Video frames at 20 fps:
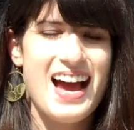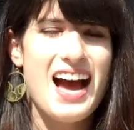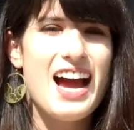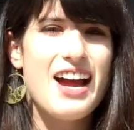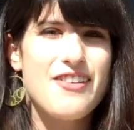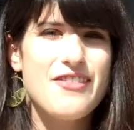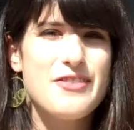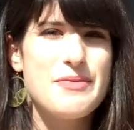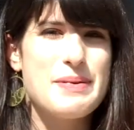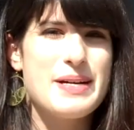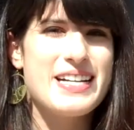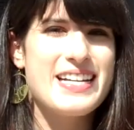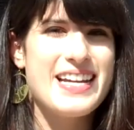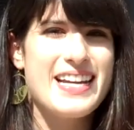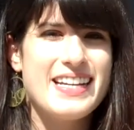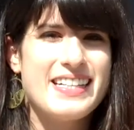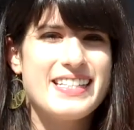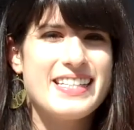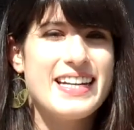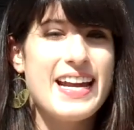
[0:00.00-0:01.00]
Hi
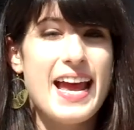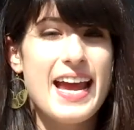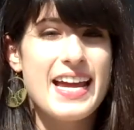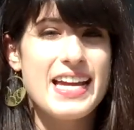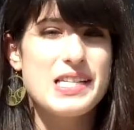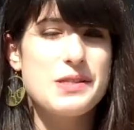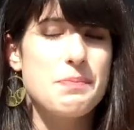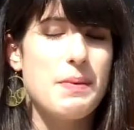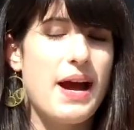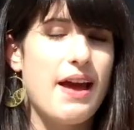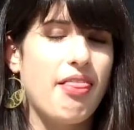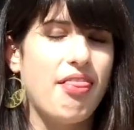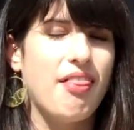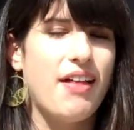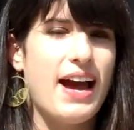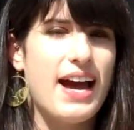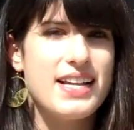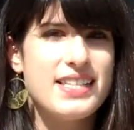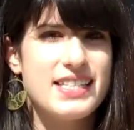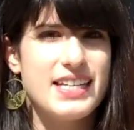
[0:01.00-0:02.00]
everybody, today is my
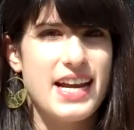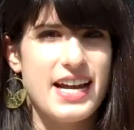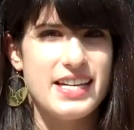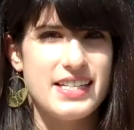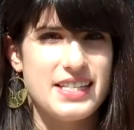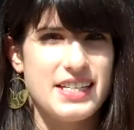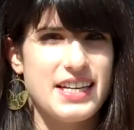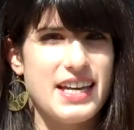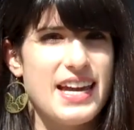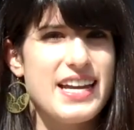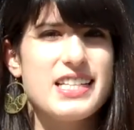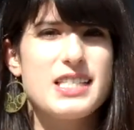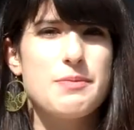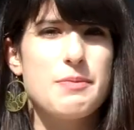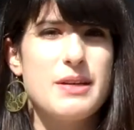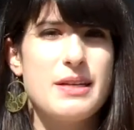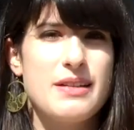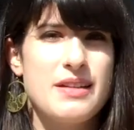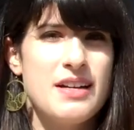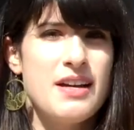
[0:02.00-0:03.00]
last day as a
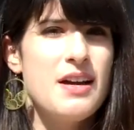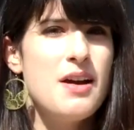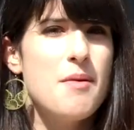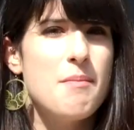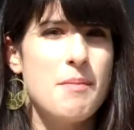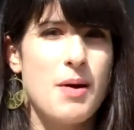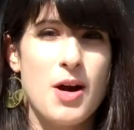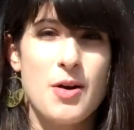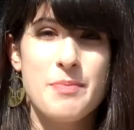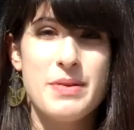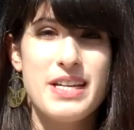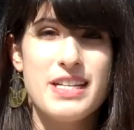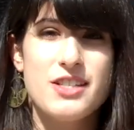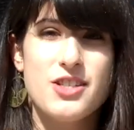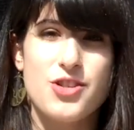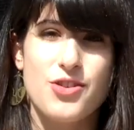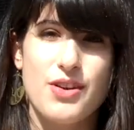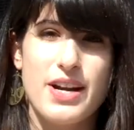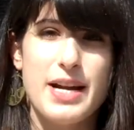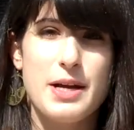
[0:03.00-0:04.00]

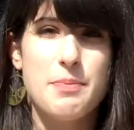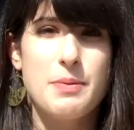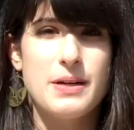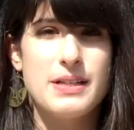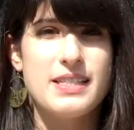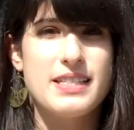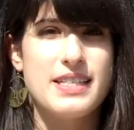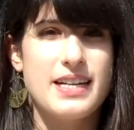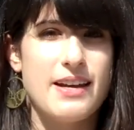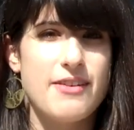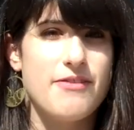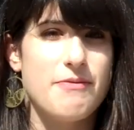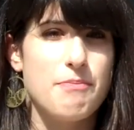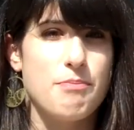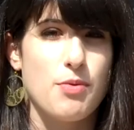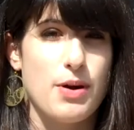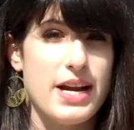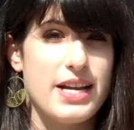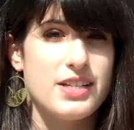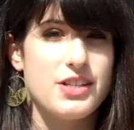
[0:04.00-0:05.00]
GatesmanMarmionDrake+dave
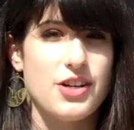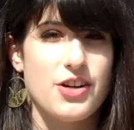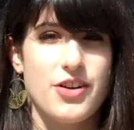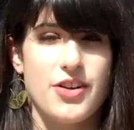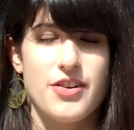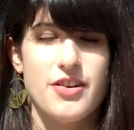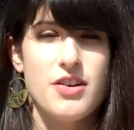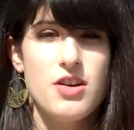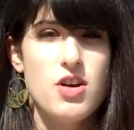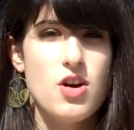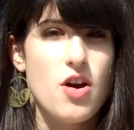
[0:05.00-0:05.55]
Brandtern.